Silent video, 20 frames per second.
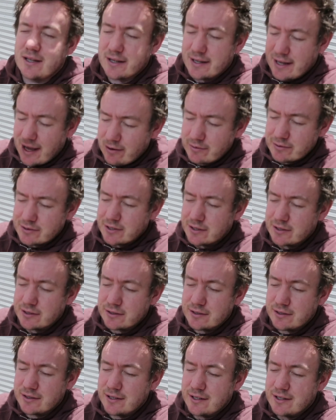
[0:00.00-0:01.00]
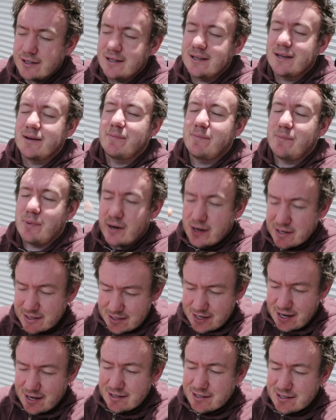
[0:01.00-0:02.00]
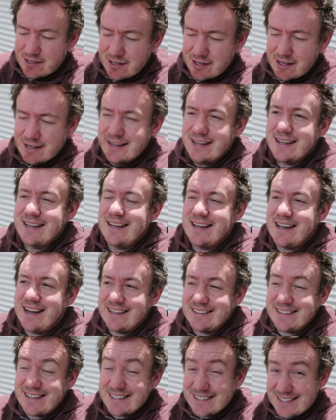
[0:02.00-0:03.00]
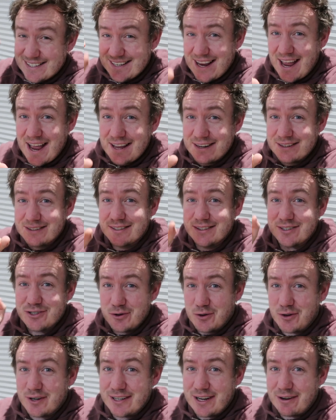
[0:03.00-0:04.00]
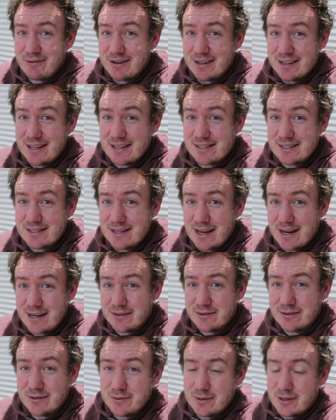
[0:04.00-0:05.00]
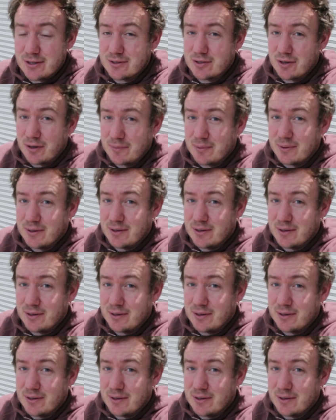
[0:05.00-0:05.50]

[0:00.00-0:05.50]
accountant, buy a sander, and then sand and try and get rid of that stain on the worktop.